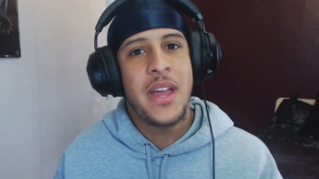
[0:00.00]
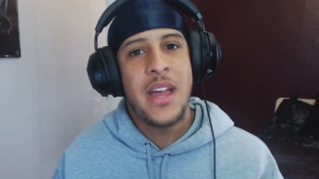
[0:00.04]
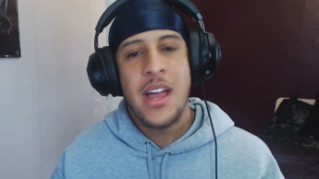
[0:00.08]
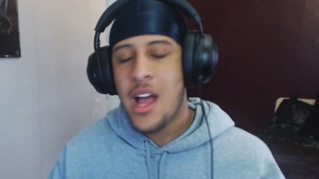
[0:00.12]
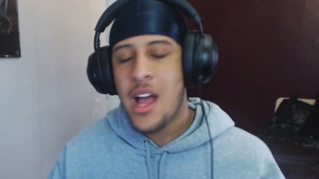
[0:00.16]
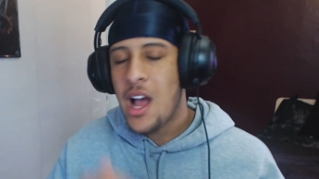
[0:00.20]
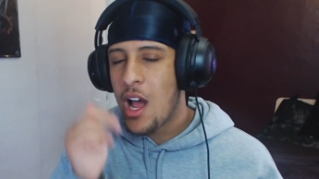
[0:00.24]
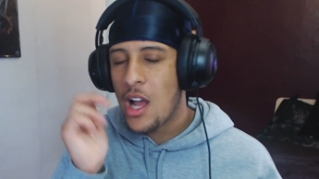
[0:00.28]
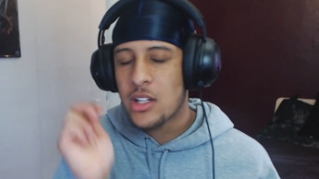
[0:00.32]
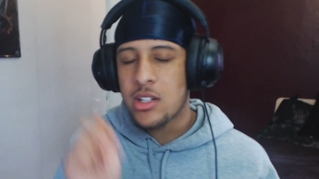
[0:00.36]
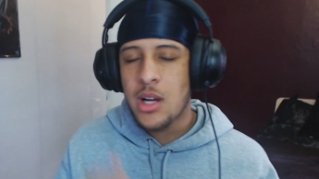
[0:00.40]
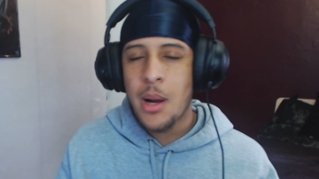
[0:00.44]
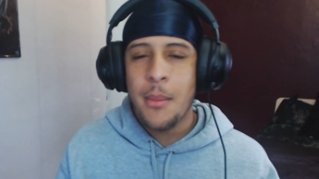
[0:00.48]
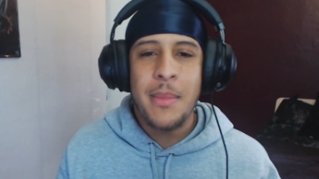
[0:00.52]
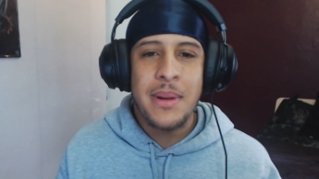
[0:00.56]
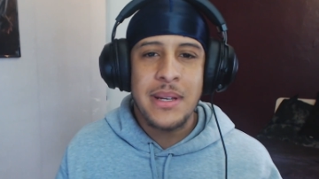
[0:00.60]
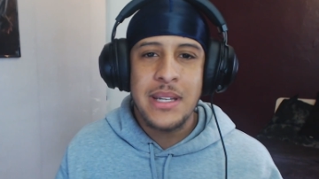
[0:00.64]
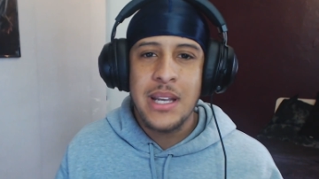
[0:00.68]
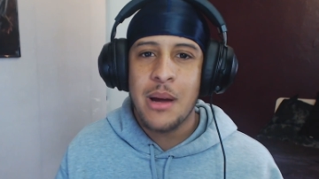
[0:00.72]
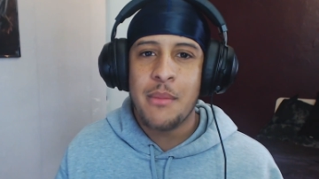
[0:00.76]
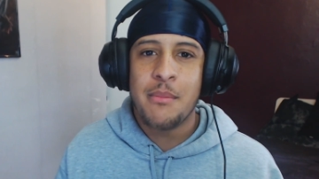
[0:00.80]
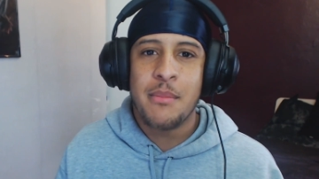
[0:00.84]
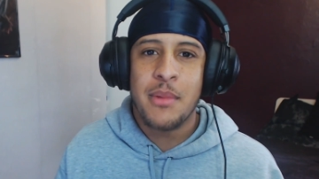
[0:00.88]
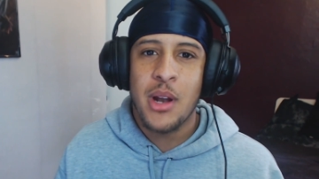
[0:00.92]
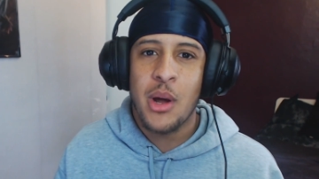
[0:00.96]
uh, comment
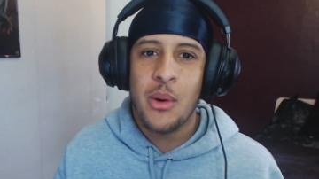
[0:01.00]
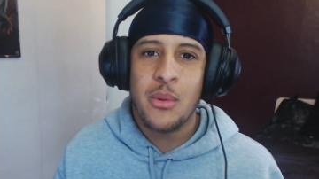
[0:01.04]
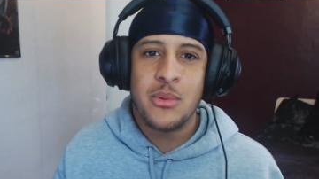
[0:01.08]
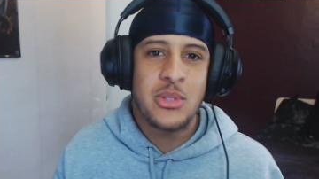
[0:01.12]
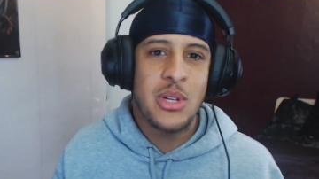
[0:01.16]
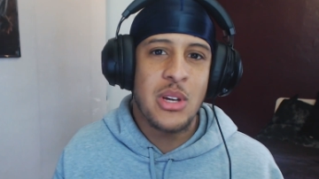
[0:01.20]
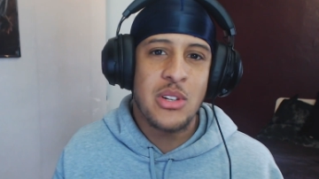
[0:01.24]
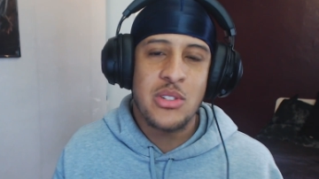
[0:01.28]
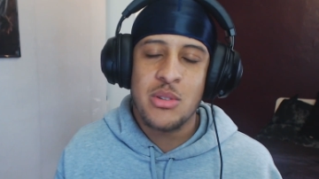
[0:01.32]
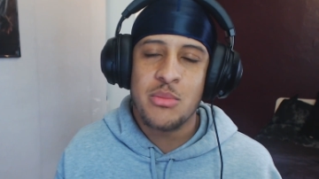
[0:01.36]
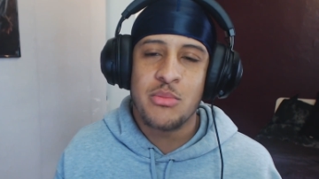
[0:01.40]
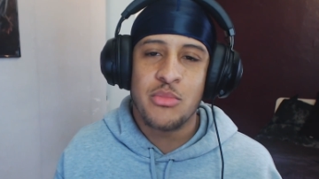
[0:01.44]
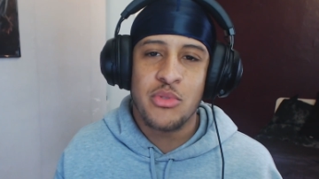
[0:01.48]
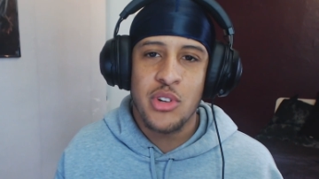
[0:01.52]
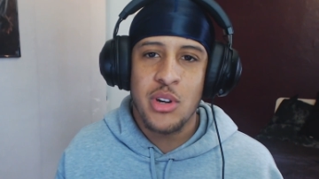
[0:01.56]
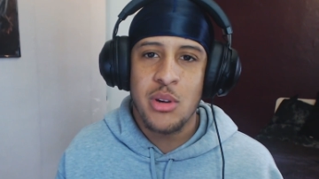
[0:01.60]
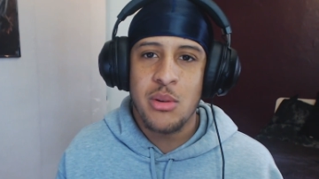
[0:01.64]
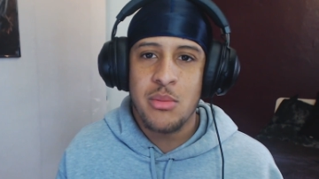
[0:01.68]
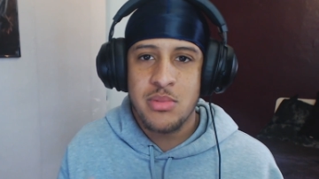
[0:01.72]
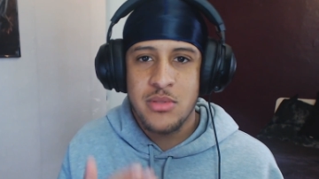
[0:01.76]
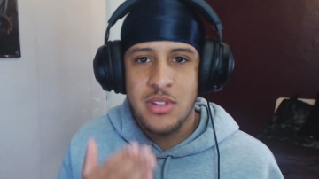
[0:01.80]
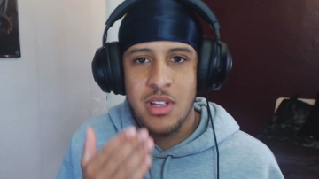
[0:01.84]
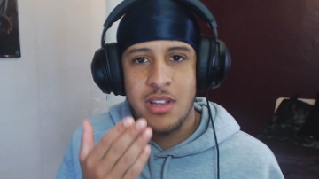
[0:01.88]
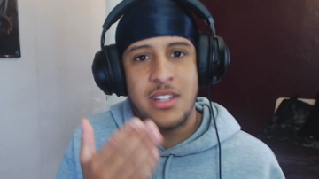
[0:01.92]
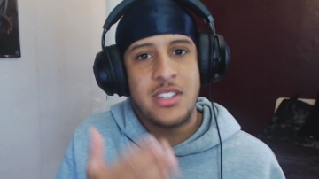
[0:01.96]
down below as well some
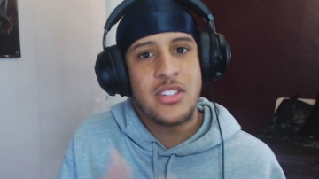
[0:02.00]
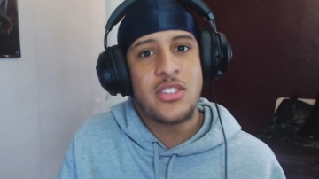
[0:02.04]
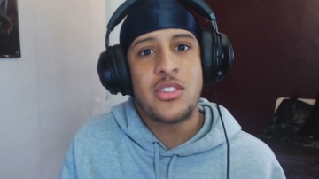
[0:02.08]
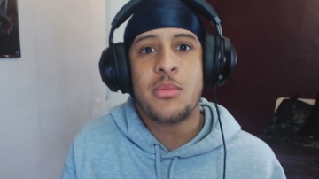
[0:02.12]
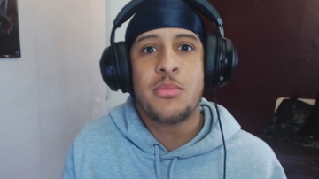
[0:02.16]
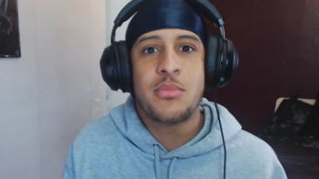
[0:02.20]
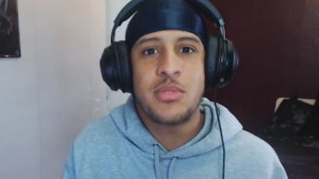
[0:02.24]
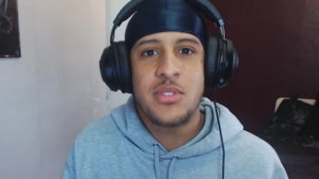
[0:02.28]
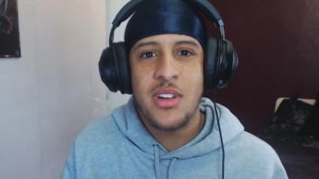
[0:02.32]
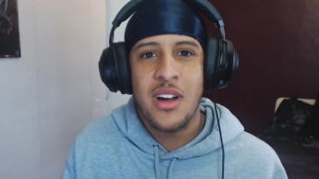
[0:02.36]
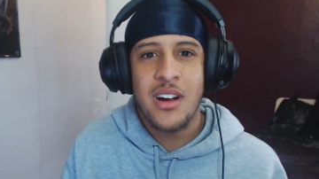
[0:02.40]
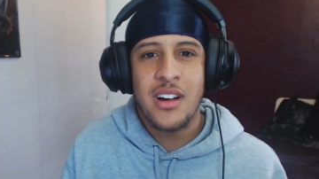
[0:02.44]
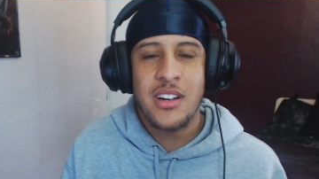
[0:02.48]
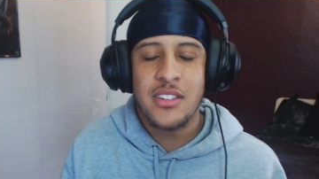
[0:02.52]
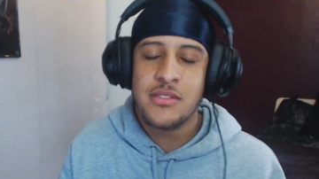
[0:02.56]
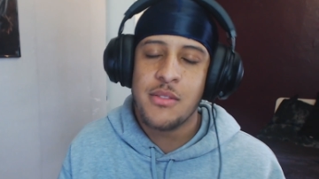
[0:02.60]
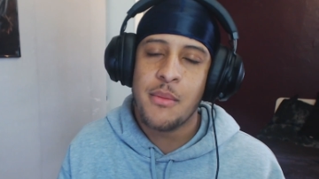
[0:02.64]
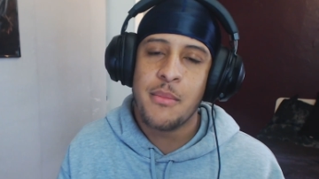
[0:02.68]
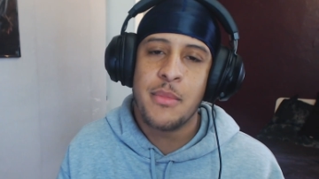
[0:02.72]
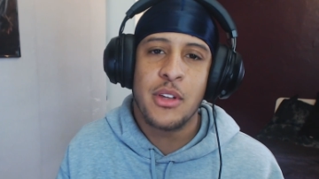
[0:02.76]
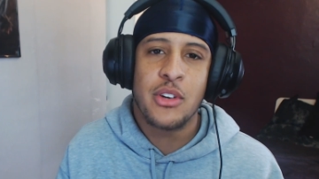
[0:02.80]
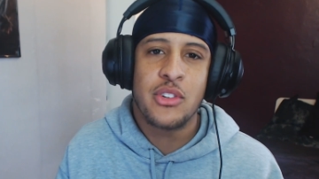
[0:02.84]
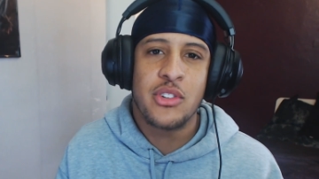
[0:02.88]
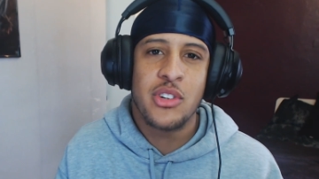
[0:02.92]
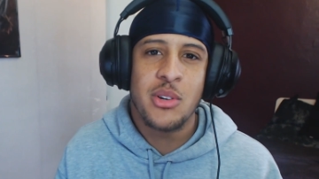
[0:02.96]
groups and some songs from
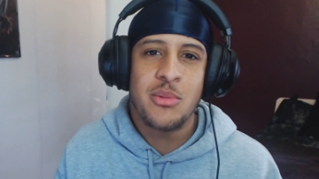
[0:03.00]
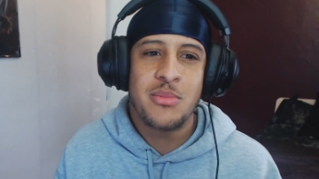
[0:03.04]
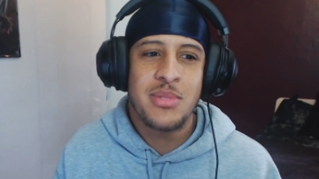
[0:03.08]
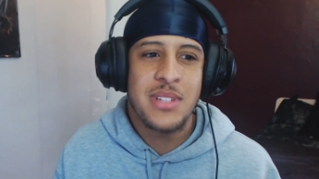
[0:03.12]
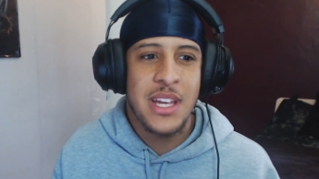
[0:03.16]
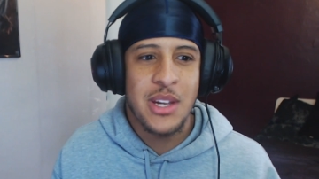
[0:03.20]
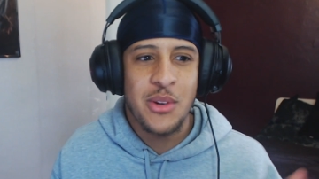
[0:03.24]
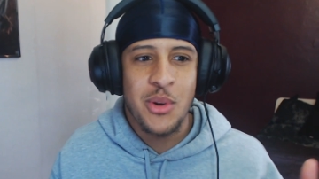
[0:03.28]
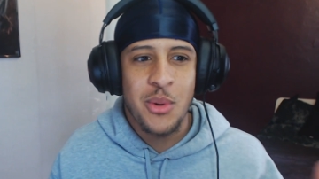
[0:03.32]
the groups that you